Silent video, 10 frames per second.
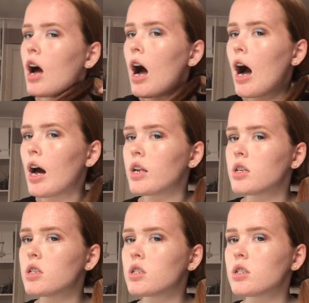
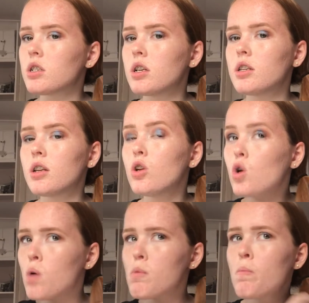and
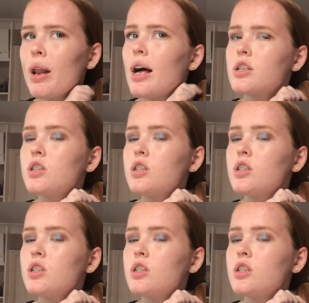normal plaits you'd